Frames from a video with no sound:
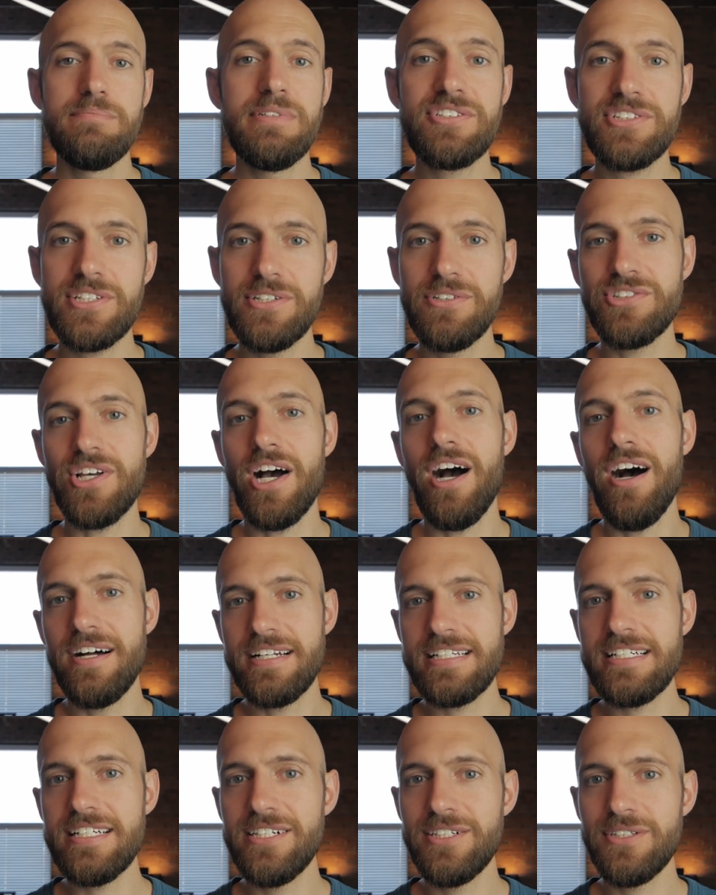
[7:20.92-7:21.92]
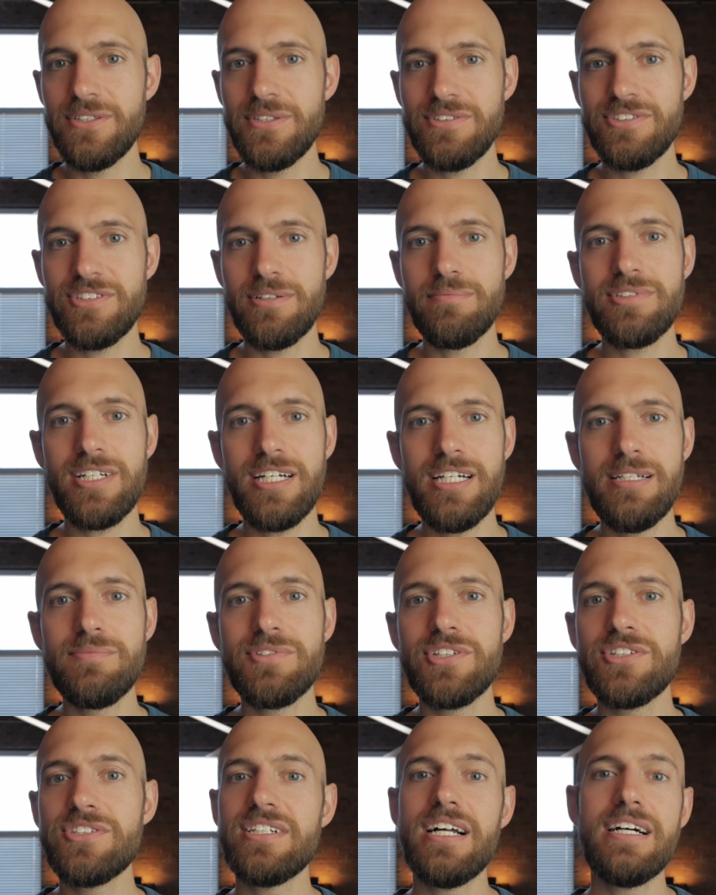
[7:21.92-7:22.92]
Mizko's audio
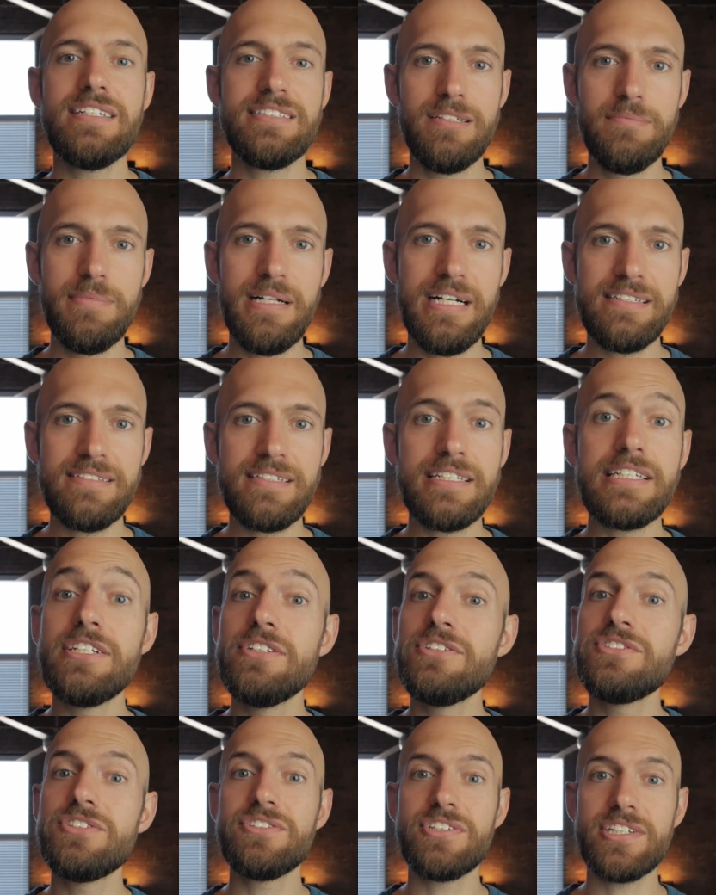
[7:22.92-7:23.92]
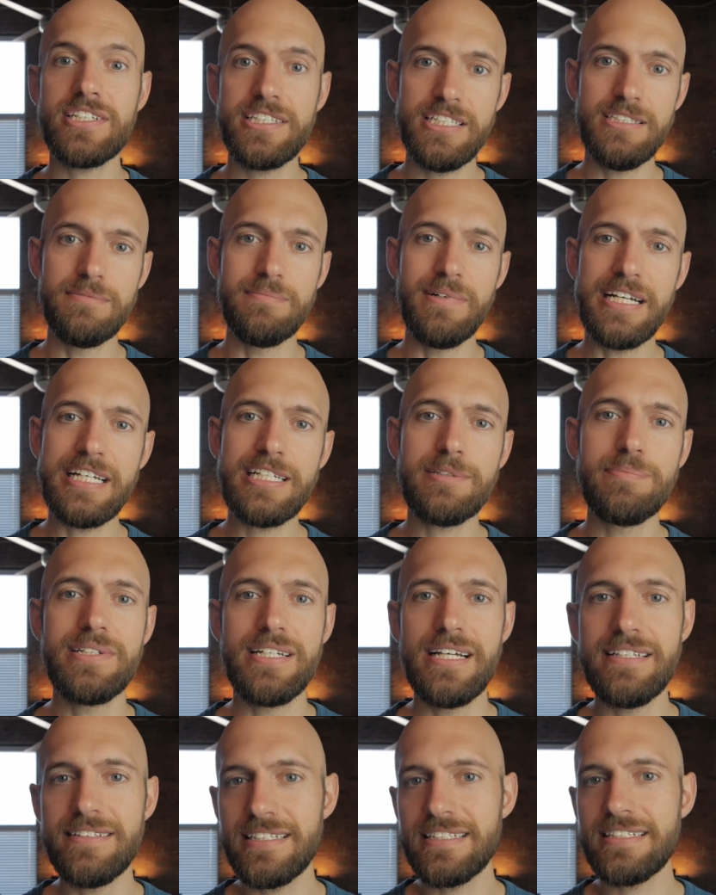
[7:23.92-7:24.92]
sometimes is not the best. He uses a good mic, but
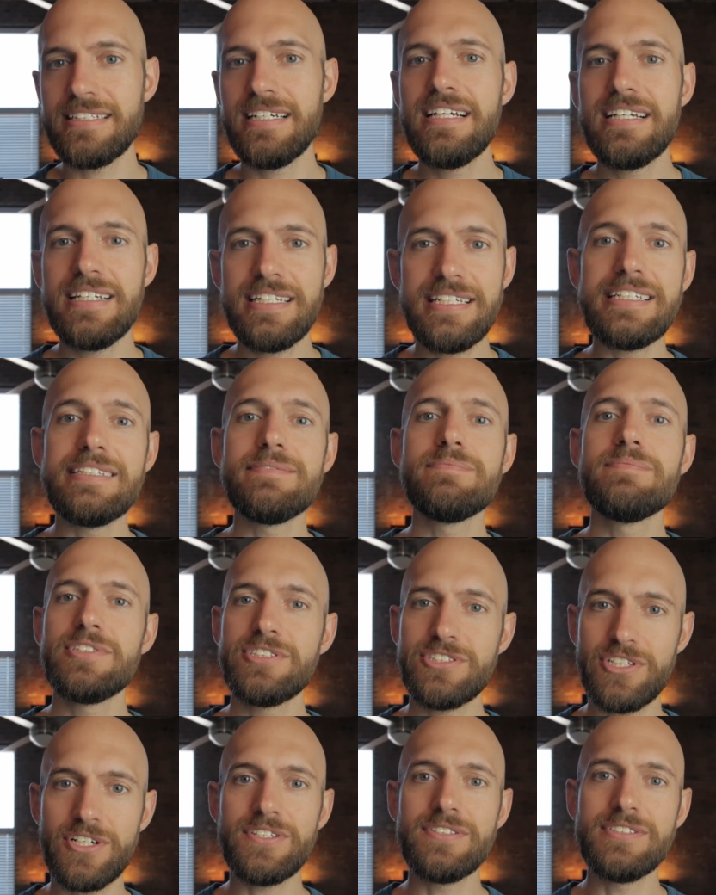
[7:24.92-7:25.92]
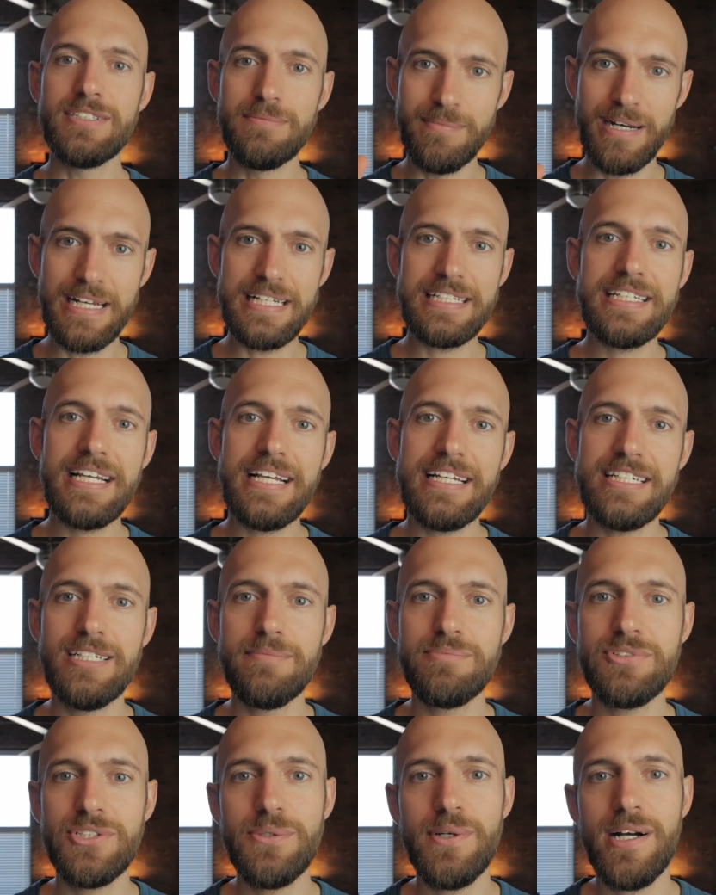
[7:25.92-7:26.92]
I think he turn the mic gain
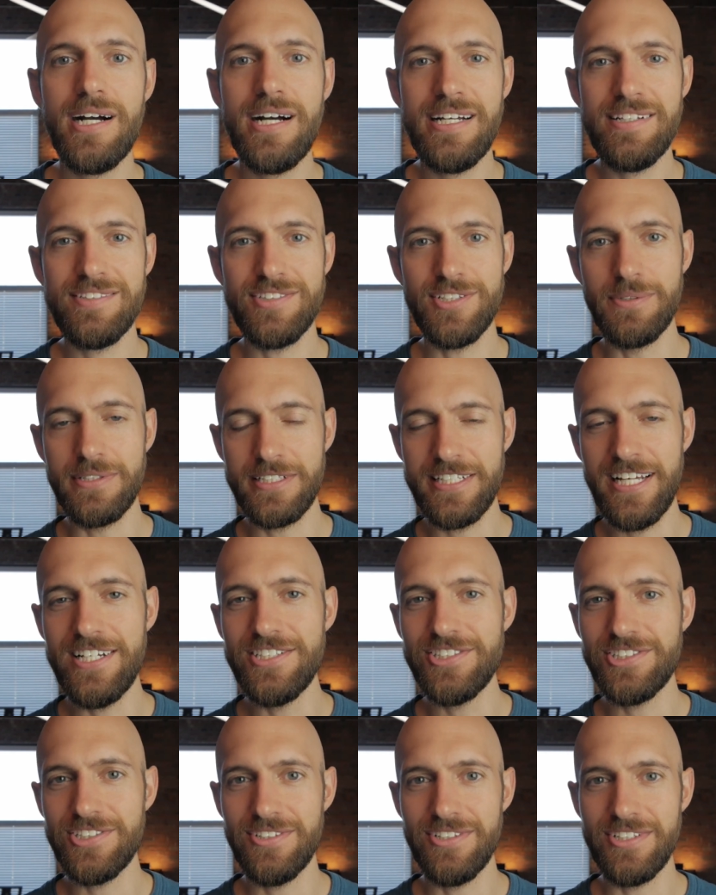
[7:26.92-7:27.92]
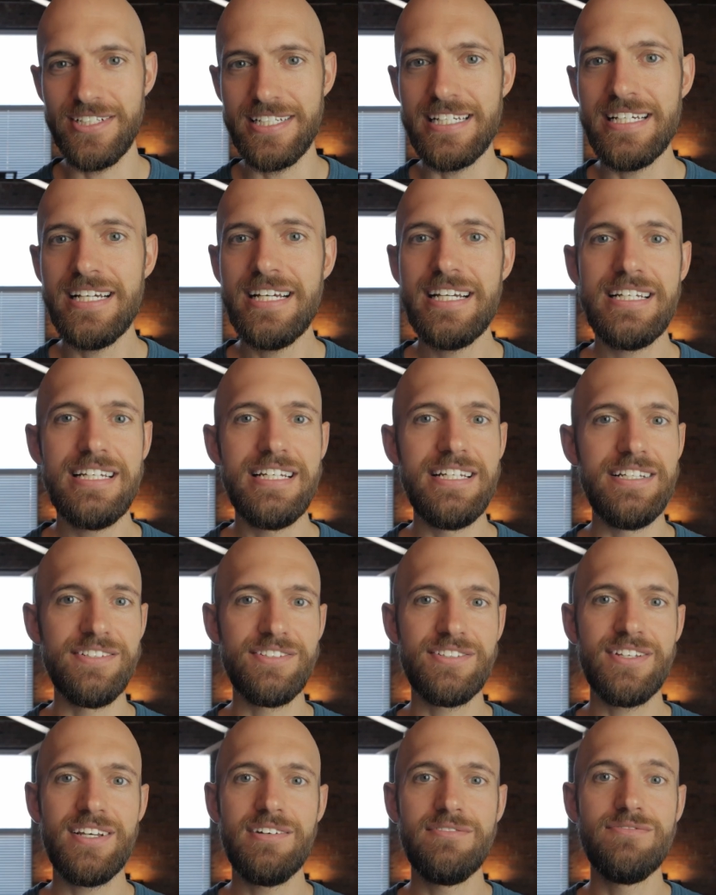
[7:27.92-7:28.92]
up too high, so occasionally
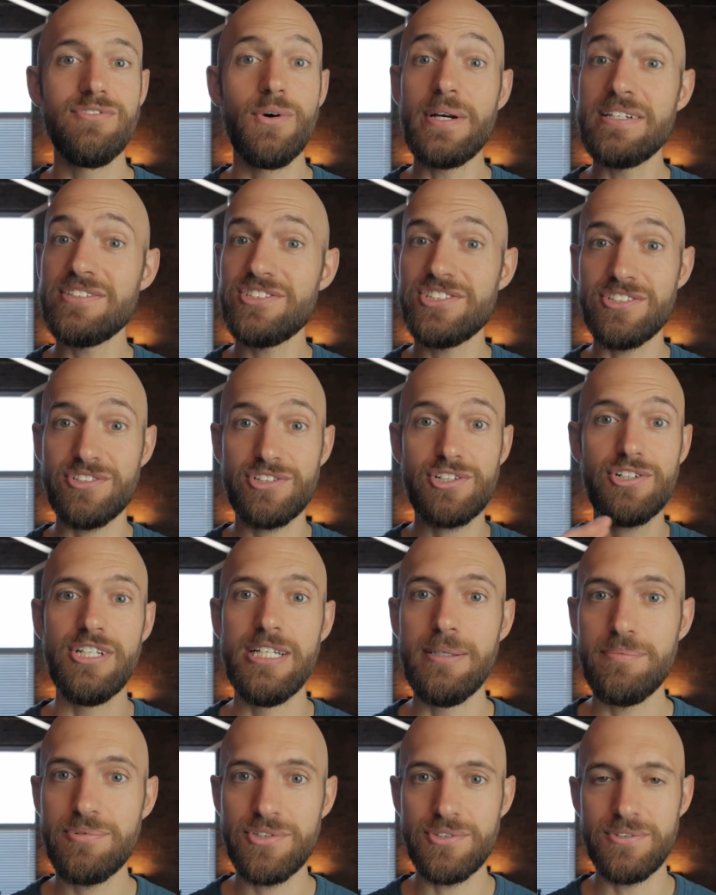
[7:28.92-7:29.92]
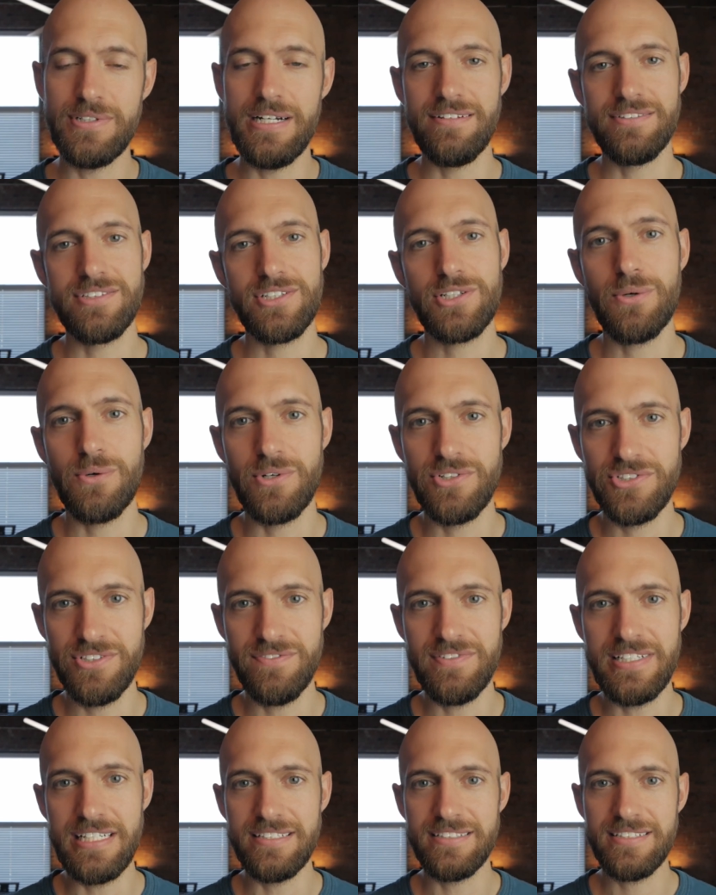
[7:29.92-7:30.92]
his voice just clips throughout the course
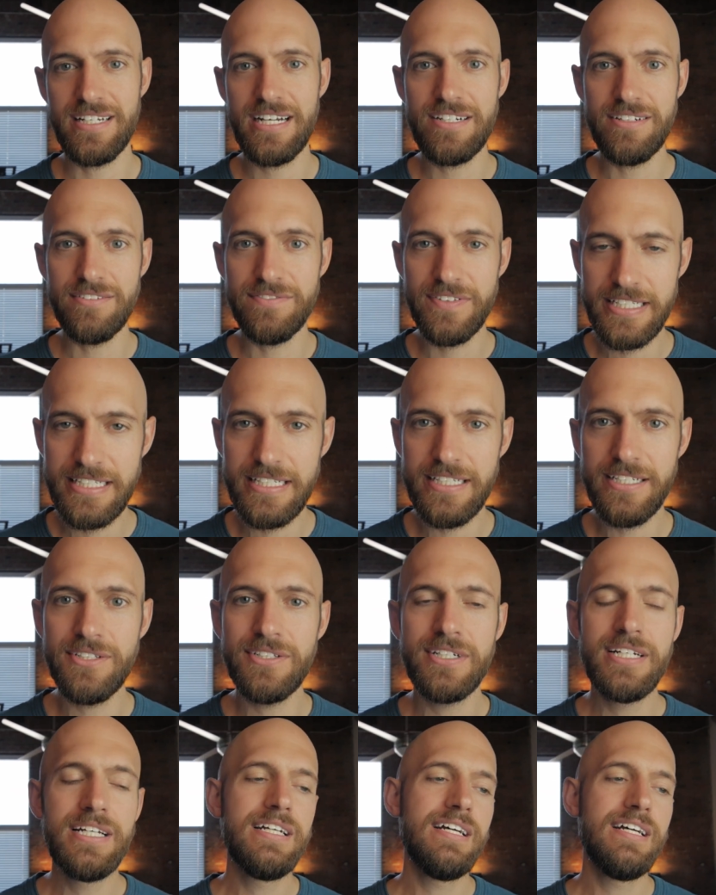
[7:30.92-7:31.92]
of the entire video.